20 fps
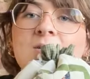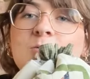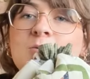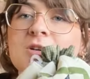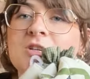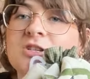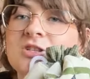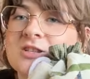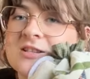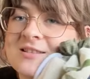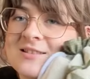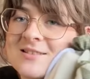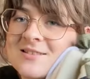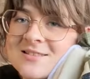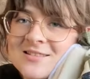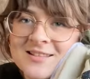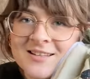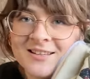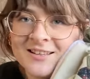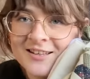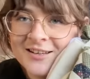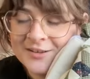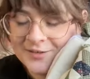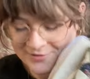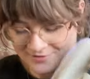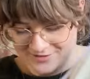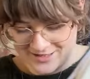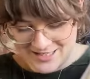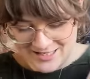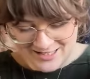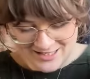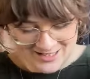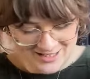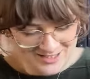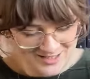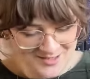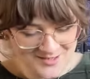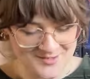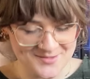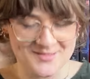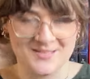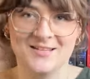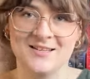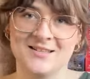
which just looks really cute.